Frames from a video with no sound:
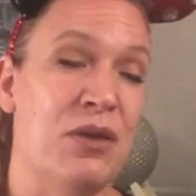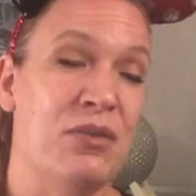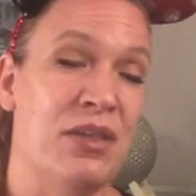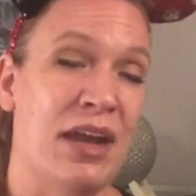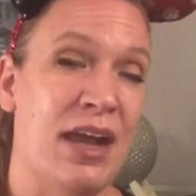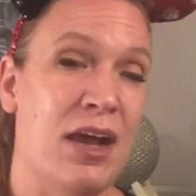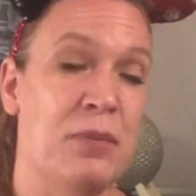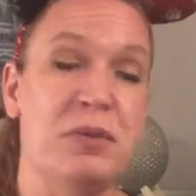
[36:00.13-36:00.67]
that
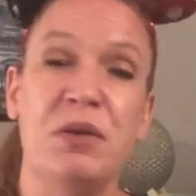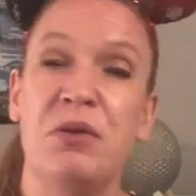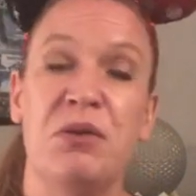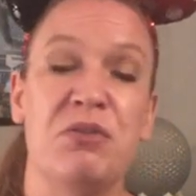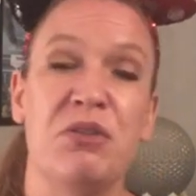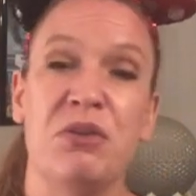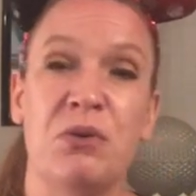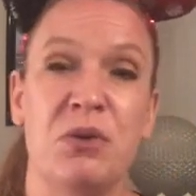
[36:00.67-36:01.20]
I upload
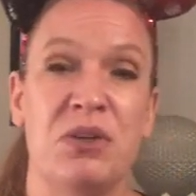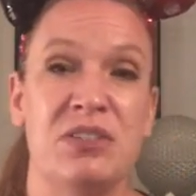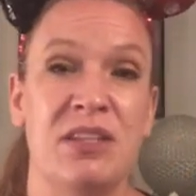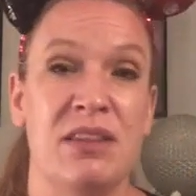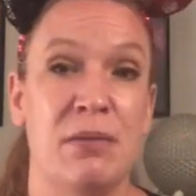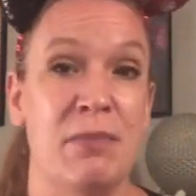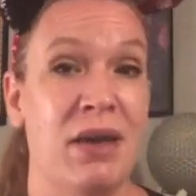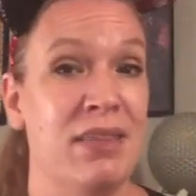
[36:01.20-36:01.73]
over the course of
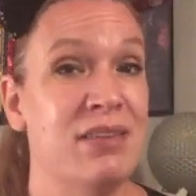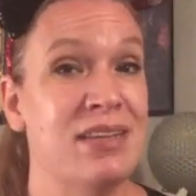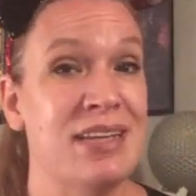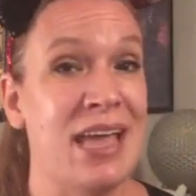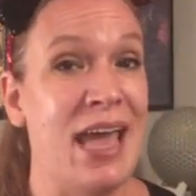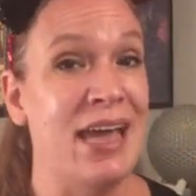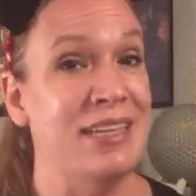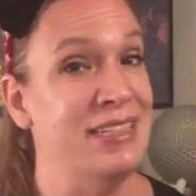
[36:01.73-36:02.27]
the month to
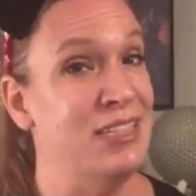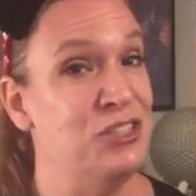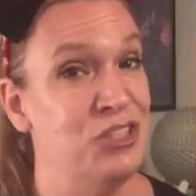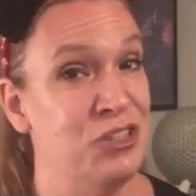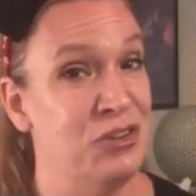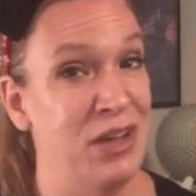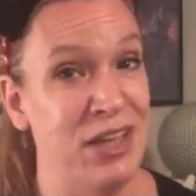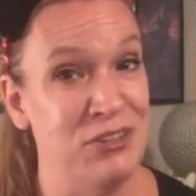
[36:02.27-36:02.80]
get
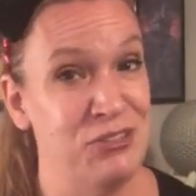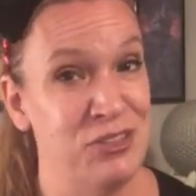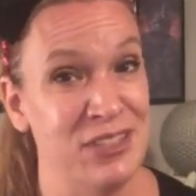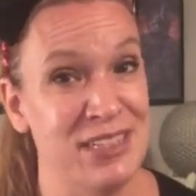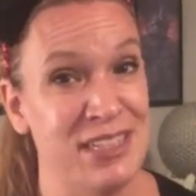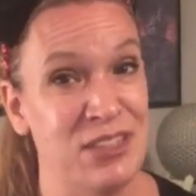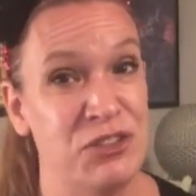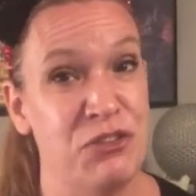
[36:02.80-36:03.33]
additional
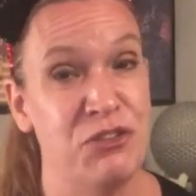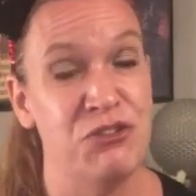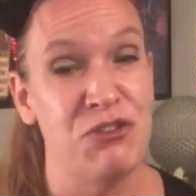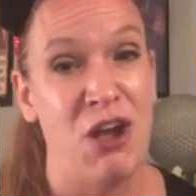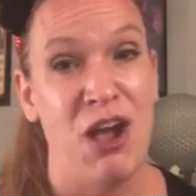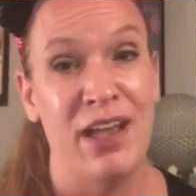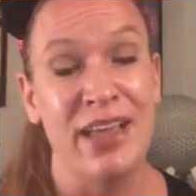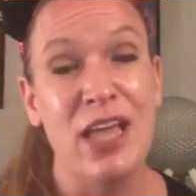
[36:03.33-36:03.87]
entries into the
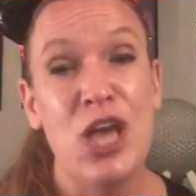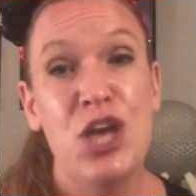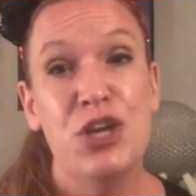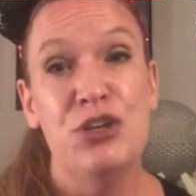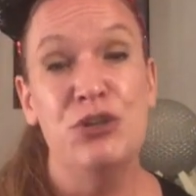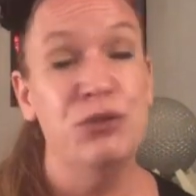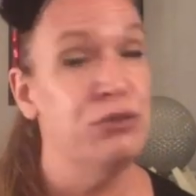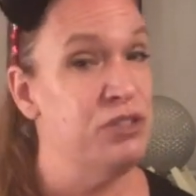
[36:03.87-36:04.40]
drawing.
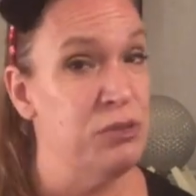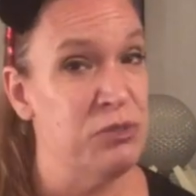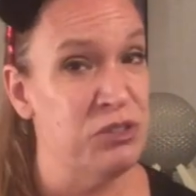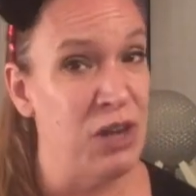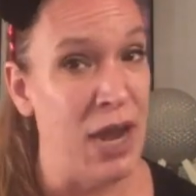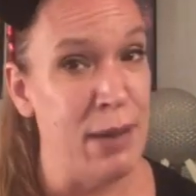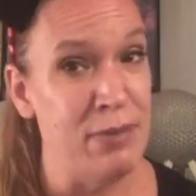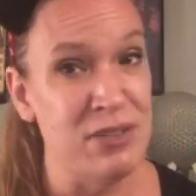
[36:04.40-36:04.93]
New
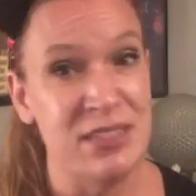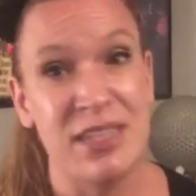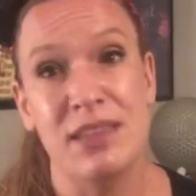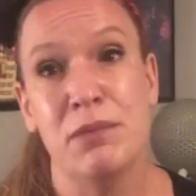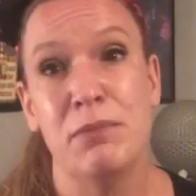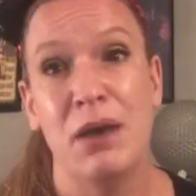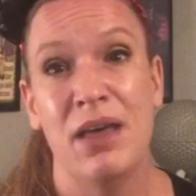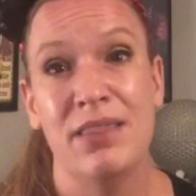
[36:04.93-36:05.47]
subscribers in the
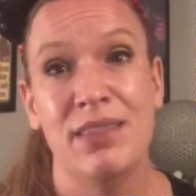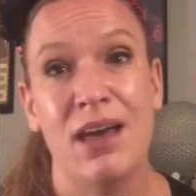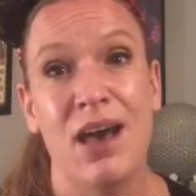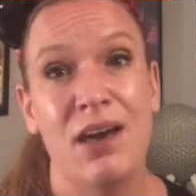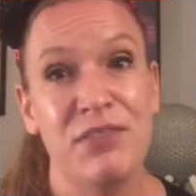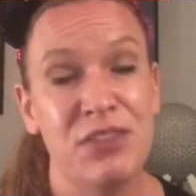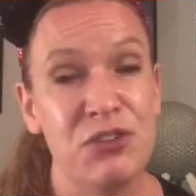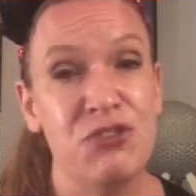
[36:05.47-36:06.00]
month
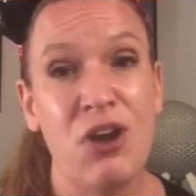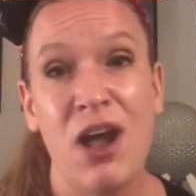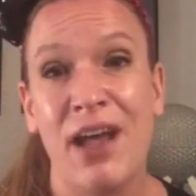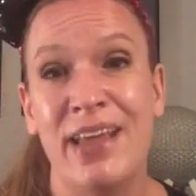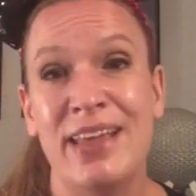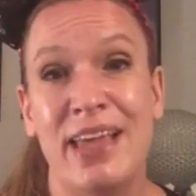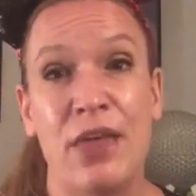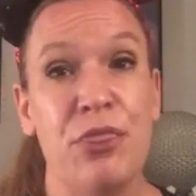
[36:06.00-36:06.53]
of the
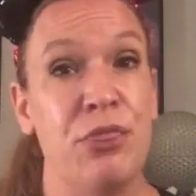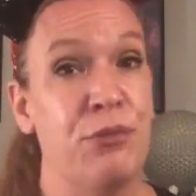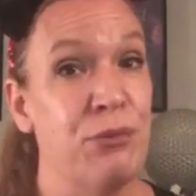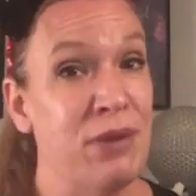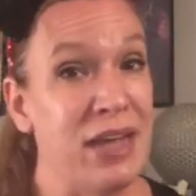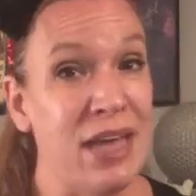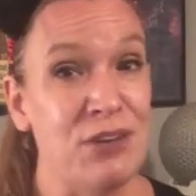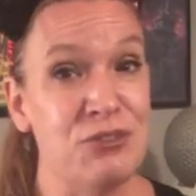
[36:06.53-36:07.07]
drawing get
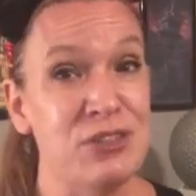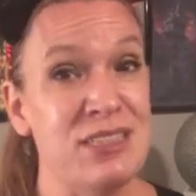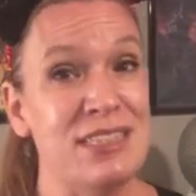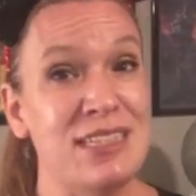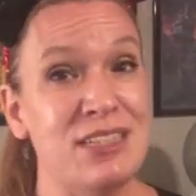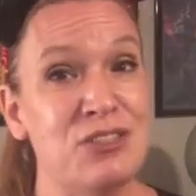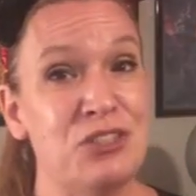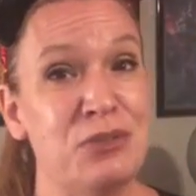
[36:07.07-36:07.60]
three entries
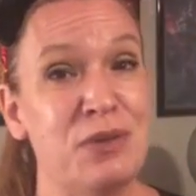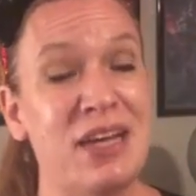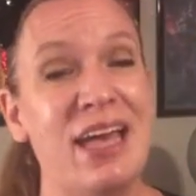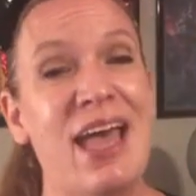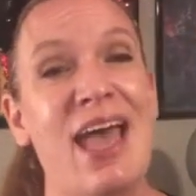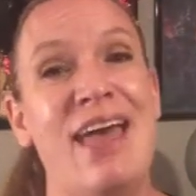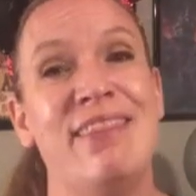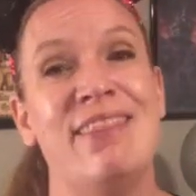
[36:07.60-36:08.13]
into it
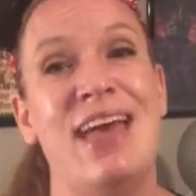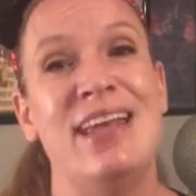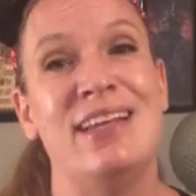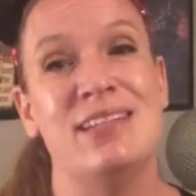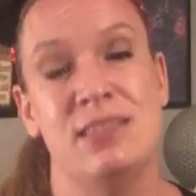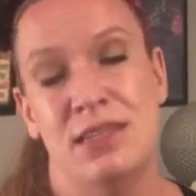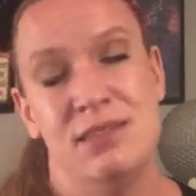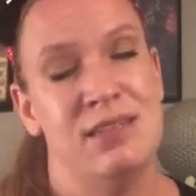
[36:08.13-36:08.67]
and then
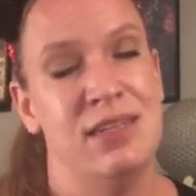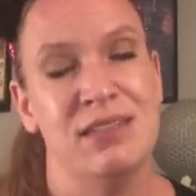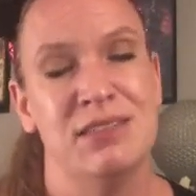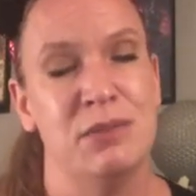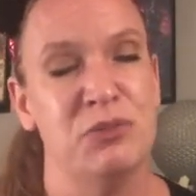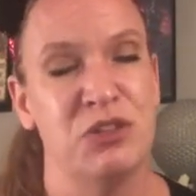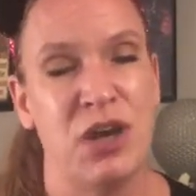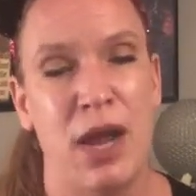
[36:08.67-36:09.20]
existing
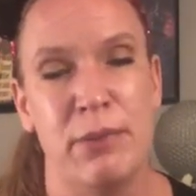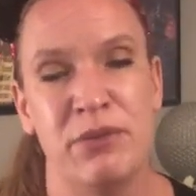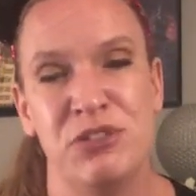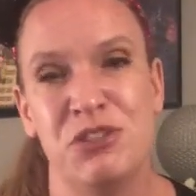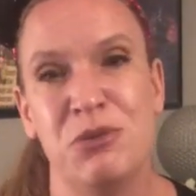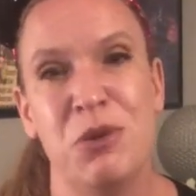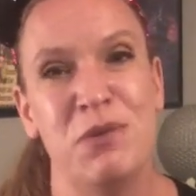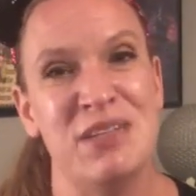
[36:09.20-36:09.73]

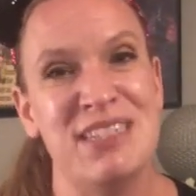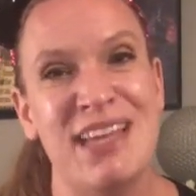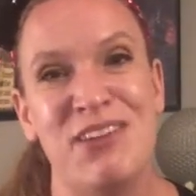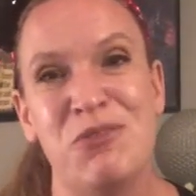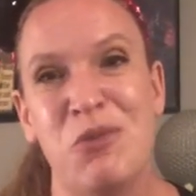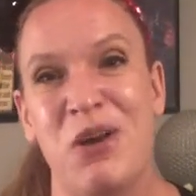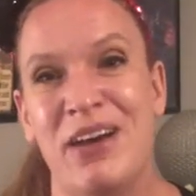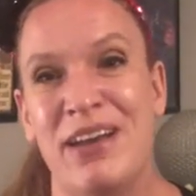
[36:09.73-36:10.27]
subscribers, you always
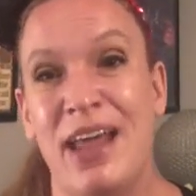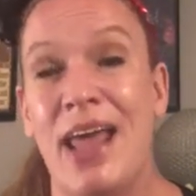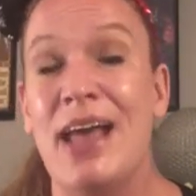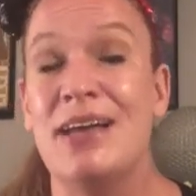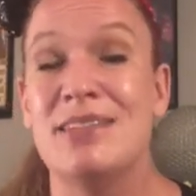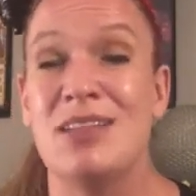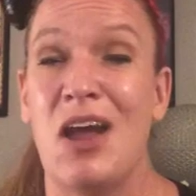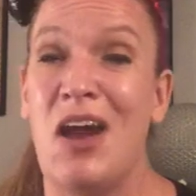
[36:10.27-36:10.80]
have one
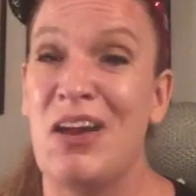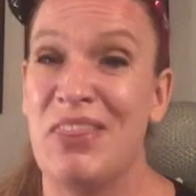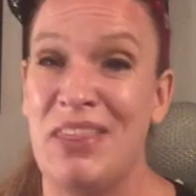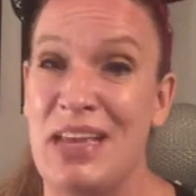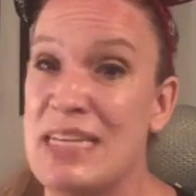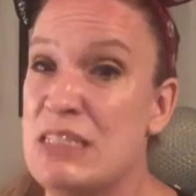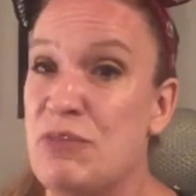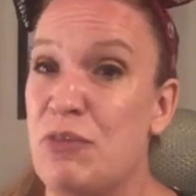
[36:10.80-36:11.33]
as our
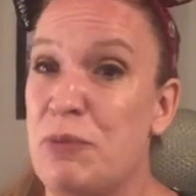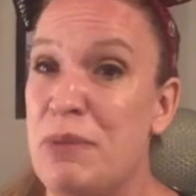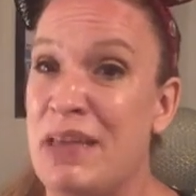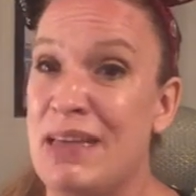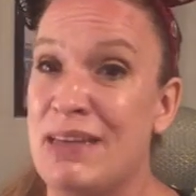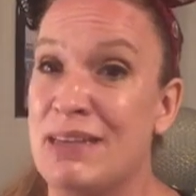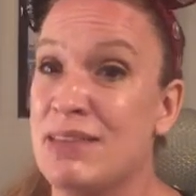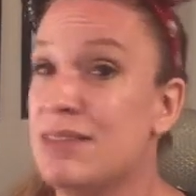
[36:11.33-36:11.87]
thanks for
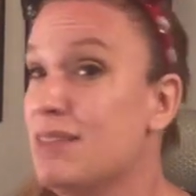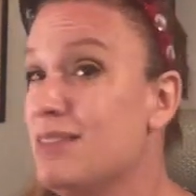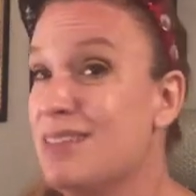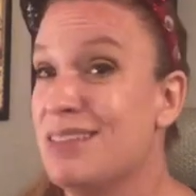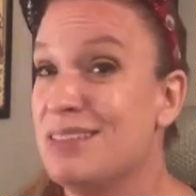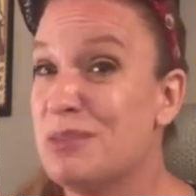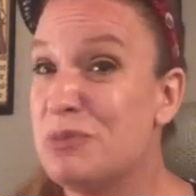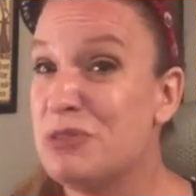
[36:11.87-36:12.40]
being an
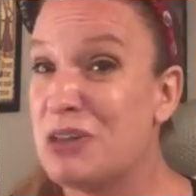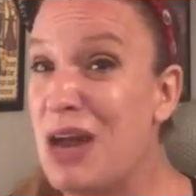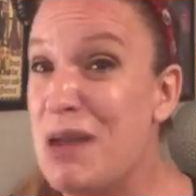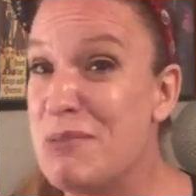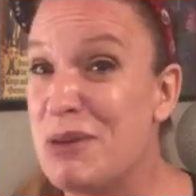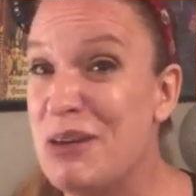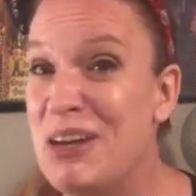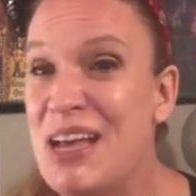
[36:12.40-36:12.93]
existing
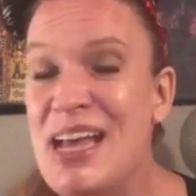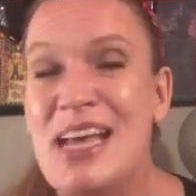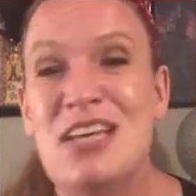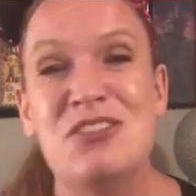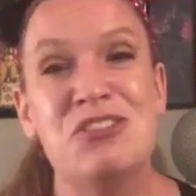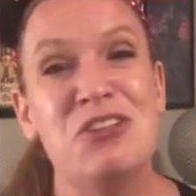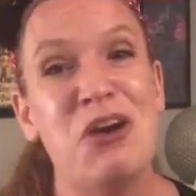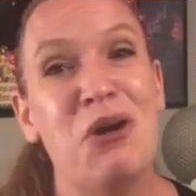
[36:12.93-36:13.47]
subscriber.
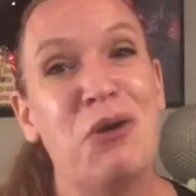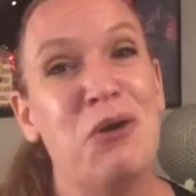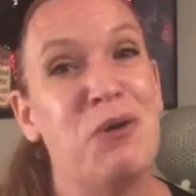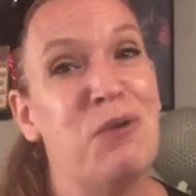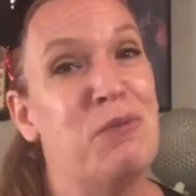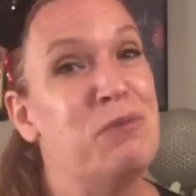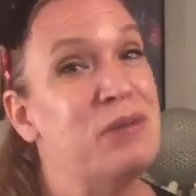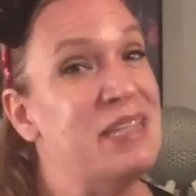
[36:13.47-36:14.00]

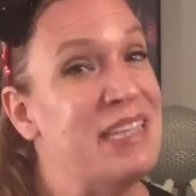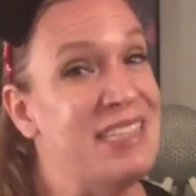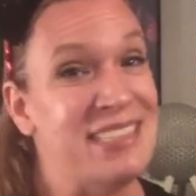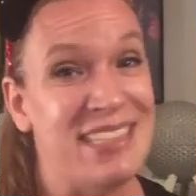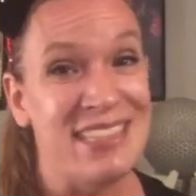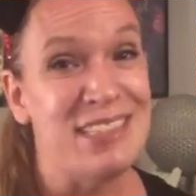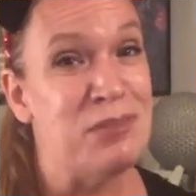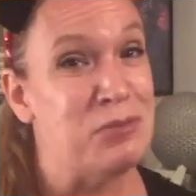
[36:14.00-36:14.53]
So please
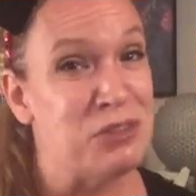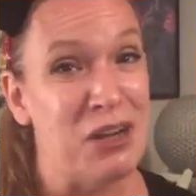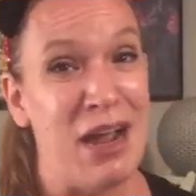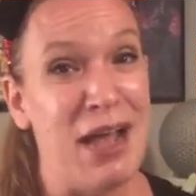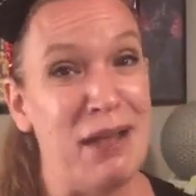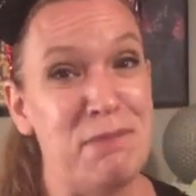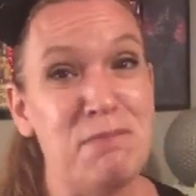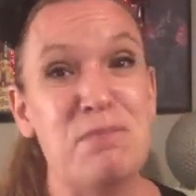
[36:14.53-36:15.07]
hit
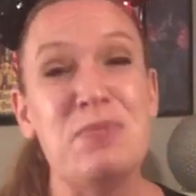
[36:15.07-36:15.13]
subscribe.